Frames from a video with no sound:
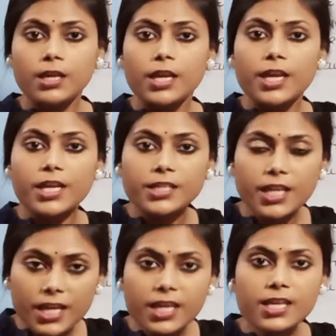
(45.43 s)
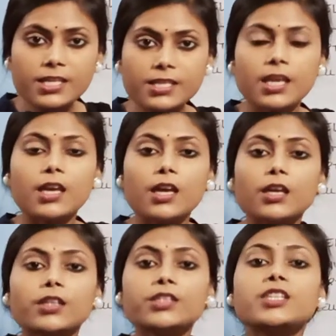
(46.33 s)
it is
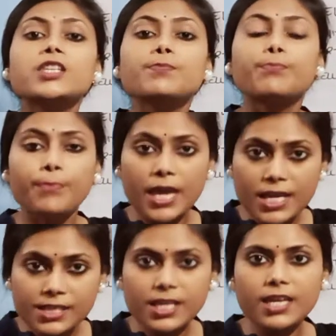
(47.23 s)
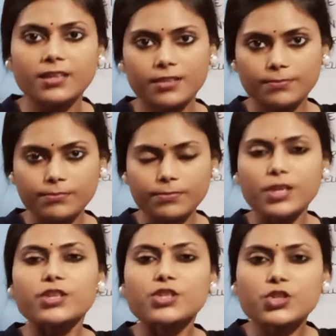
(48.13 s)
the basic
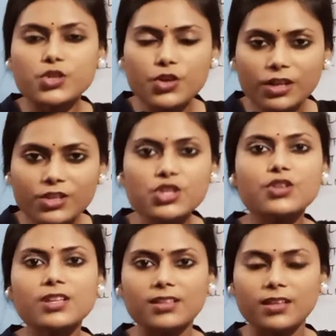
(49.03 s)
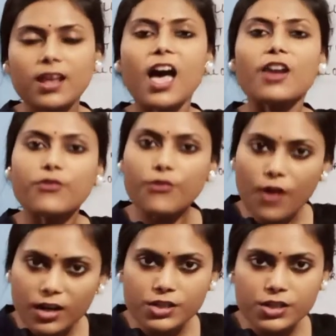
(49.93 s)
structural and
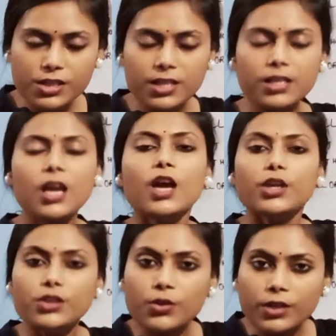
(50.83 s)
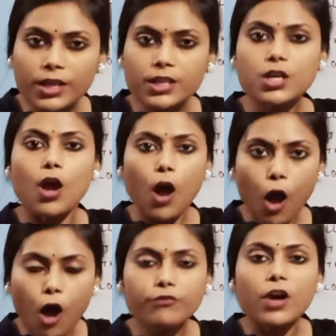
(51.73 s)
functional unit
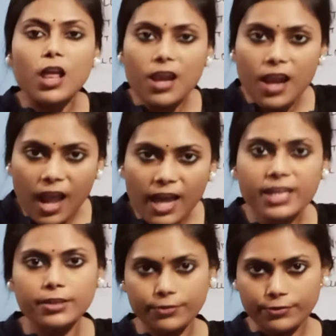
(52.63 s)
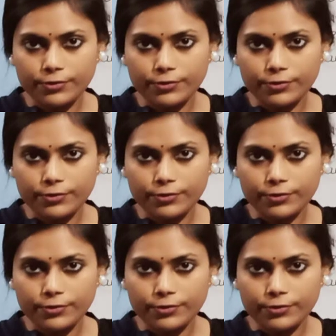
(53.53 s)
of life.